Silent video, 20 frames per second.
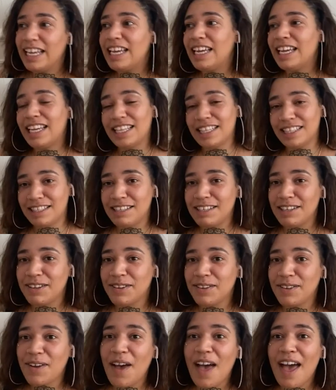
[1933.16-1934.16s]

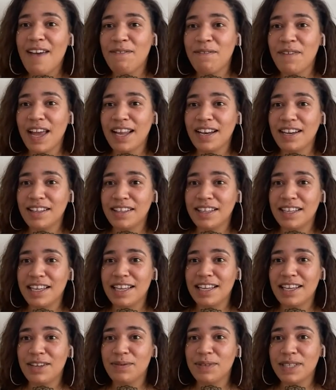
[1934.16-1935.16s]
until I
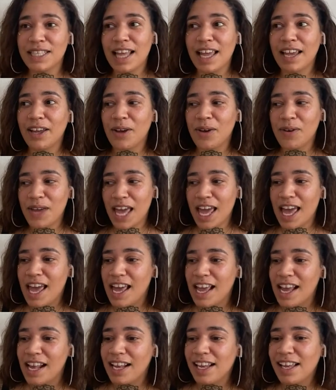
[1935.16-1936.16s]
finally was like,
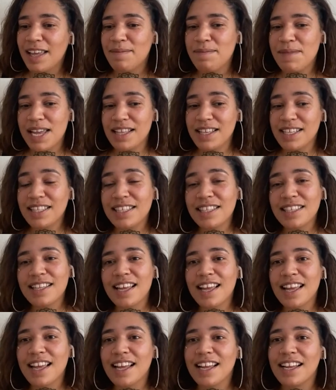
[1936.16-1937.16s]
okay, I'm at the
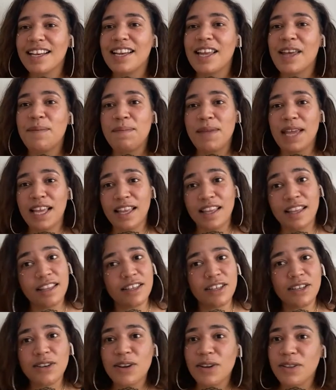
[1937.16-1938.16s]
salon. I'm making,
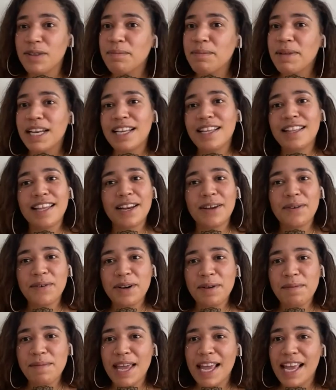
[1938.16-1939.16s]
you know, the money that I want
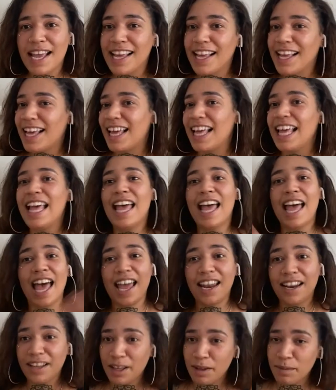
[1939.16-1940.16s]
to make.
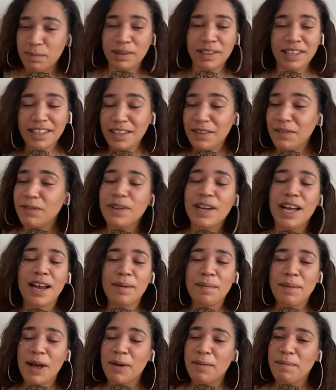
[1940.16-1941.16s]
I completely forgot
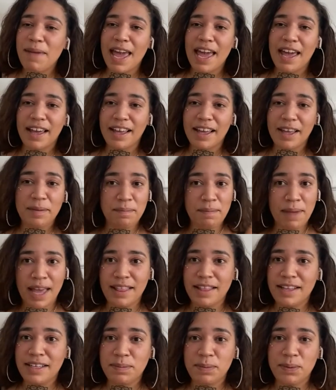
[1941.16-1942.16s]
about Mac by
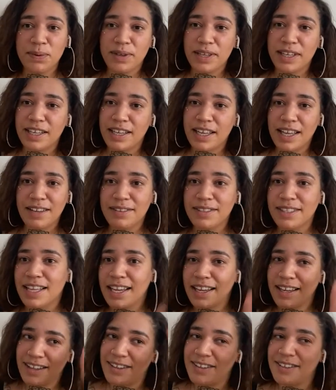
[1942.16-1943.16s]
this point. I was
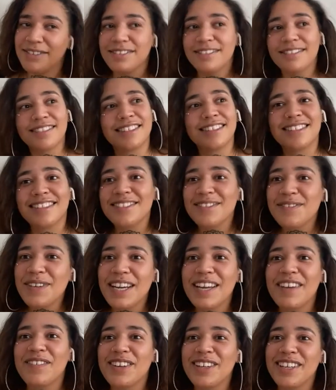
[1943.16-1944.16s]
like, oh,
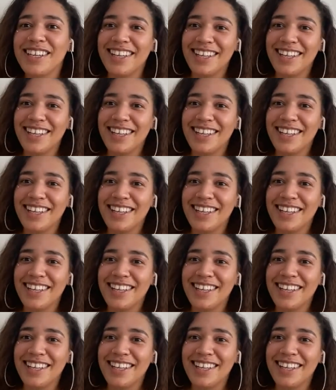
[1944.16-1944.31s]
whatever.